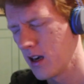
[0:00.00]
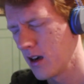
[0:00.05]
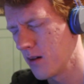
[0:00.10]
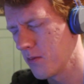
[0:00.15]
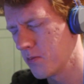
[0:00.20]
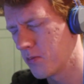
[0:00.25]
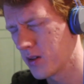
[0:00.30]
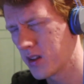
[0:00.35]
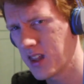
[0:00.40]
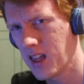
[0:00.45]

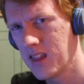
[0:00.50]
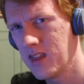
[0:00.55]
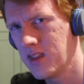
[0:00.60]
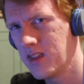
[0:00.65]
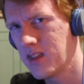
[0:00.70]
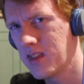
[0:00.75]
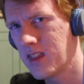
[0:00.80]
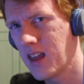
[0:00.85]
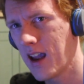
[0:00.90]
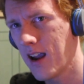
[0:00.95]
But
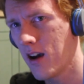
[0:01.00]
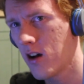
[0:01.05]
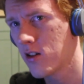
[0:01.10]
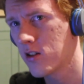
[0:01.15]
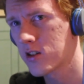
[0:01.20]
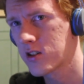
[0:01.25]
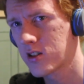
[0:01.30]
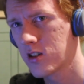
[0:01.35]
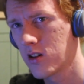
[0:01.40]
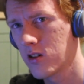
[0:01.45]
then they
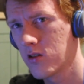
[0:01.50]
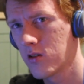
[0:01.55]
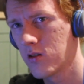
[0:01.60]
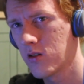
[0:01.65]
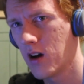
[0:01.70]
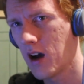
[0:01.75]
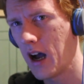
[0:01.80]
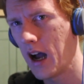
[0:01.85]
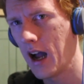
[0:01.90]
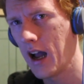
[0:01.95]

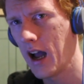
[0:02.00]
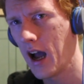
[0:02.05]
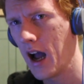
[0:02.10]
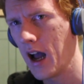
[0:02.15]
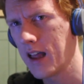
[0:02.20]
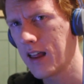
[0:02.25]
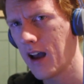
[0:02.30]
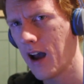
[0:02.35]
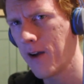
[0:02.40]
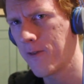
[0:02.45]
also,
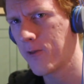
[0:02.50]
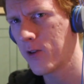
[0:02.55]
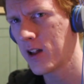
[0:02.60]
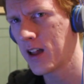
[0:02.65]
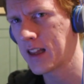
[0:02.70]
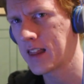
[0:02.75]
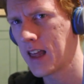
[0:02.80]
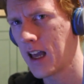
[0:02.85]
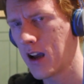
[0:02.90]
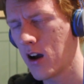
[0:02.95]
I feel
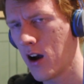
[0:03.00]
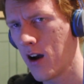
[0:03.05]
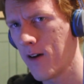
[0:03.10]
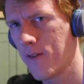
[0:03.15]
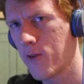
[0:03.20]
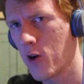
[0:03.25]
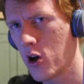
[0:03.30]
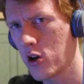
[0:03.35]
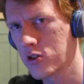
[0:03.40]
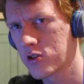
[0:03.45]
like they
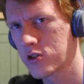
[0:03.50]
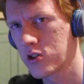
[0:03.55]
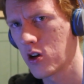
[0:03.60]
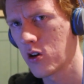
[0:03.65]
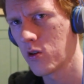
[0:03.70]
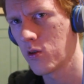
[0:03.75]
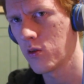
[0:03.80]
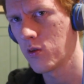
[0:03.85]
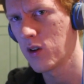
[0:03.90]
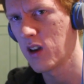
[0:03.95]
have
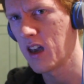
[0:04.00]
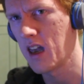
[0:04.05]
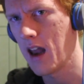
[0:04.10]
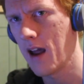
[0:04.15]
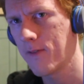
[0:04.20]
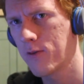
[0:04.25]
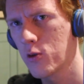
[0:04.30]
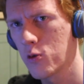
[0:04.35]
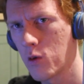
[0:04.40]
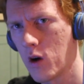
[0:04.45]
also
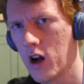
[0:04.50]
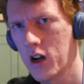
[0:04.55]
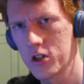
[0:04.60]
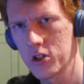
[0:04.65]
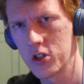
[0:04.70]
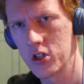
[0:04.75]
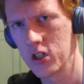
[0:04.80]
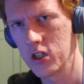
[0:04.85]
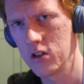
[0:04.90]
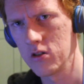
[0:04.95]
never
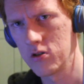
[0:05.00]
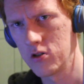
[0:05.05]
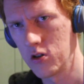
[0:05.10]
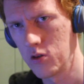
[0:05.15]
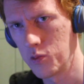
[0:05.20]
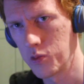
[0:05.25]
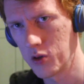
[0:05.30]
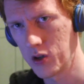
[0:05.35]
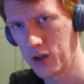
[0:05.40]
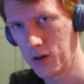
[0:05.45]
watched a
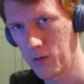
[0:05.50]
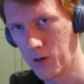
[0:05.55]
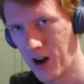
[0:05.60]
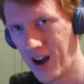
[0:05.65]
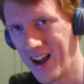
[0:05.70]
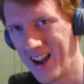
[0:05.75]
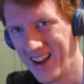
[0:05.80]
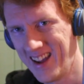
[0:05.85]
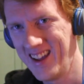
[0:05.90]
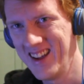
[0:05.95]
YouTube
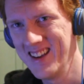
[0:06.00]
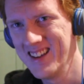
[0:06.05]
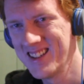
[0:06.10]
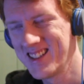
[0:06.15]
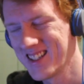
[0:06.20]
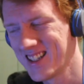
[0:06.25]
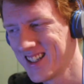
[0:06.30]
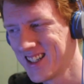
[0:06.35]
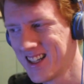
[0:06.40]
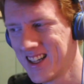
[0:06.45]
Rewind,
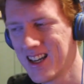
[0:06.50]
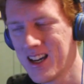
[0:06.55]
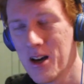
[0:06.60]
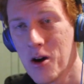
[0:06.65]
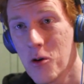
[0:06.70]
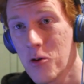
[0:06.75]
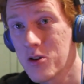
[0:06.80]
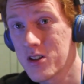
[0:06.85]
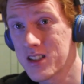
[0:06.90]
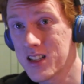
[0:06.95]

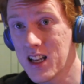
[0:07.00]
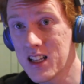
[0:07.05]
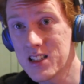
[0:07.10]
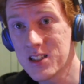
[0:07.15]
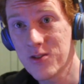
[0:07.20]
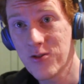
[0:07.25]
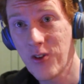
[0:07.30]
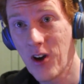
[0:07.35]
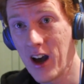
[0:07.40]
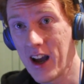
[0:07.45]
which
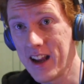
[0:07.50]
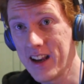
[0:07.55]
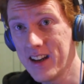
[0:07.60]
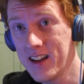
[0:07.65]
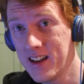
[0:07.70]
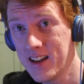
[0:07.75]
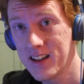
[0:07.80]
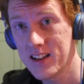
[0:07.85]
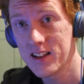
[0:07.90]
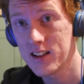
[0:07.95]
that's fine,
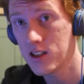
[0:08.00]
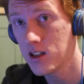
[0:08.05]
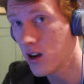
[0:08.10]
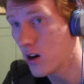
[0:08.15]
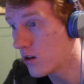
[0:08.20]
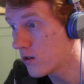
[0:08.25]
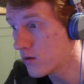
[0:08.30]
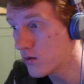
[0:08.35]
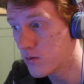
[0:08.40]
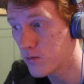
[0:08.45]
you
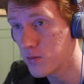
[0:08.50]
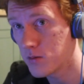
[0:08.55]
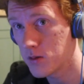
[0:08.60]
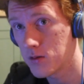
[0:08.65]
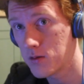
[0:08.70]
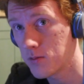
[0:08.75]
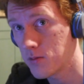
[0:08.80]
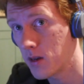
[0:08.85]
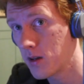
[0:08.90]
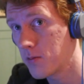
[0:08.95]
know,
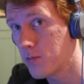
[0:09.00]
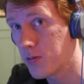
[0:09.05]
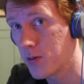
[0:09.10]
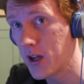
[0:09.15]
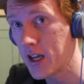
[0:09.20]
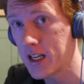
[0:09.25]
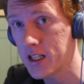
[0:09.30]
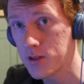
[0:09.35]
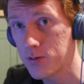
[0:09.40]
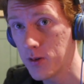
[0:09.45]
be
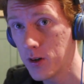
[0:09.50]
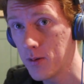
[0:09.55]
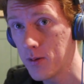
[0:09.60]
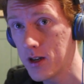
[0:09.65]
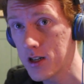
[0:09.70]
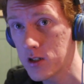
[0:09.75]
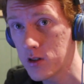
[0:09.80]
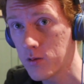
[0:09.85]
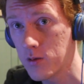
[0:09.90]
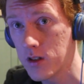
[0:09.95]

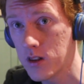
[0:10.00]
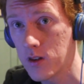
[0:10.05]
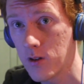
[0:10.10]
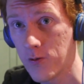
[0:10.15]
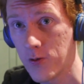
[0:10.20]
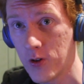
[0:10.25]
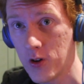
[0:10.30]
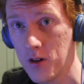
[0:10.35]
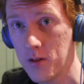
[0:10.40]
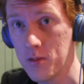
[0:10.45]
experimental with the
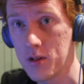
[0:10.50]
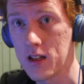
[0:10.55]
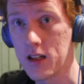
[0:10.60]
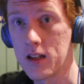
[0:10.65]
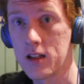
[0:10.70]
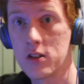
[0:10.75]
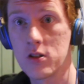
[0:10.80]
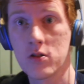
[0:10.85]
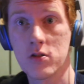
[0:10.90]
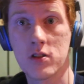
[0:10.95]

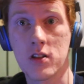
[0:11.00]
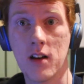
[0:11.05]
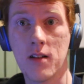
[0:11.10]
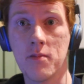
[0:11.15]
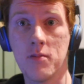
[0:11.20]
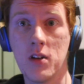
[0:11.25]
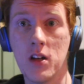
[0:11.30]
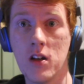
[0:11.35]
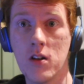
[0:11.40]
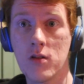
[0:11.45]
formula, do
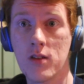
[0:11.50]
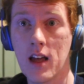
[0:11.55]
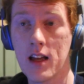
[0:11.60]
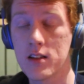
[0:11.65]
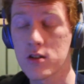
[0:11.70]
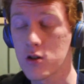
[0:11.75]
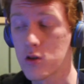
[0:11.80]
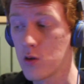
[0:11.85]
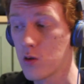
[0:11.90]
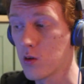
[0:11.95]
something new,
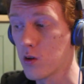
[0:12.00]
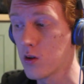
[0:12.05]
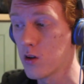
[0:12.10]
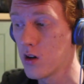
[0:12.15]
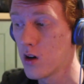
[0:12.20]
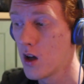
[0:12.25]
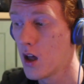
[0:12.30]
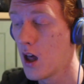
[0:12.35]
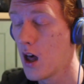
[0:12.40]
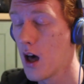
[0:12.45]
that's cool,
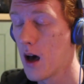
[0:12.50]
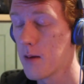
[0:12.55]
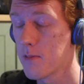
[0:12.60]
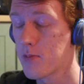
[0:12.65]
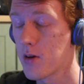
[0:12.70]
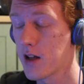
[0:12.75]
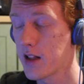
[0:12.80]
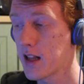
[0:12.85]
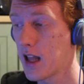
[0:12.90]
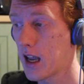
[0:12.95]

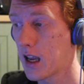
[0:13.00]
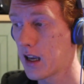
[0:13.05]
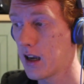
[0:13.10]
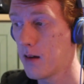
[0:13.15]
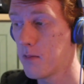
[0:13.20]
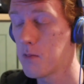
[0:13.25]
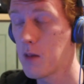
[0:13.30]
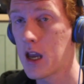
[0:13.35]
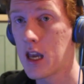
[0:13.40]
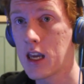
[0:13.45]
but, like,
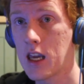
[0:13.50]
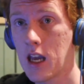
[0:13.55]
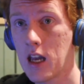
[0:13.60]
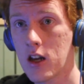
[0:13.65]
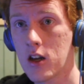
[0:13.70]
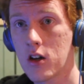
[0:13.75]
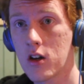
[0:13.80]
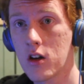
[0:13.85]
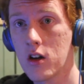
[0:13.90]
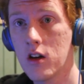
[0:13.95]
make
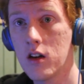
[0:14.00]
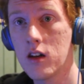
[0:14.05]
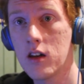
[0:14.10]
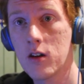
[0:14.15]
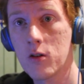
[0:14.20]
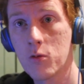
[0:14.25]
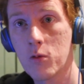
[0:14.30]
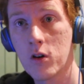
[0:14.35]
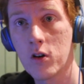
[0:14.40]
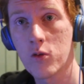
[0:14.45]
it good
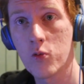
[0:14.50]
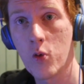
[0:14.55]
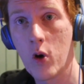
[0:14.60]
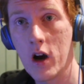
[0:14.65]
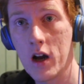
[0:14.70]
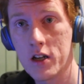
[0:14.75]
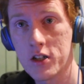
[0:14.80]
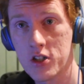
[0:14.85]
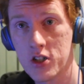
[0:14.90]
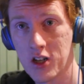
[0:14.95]
and worth
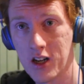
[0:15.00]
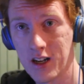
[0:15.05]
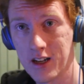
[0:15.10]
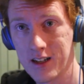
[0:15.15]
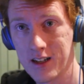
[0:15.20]
watching.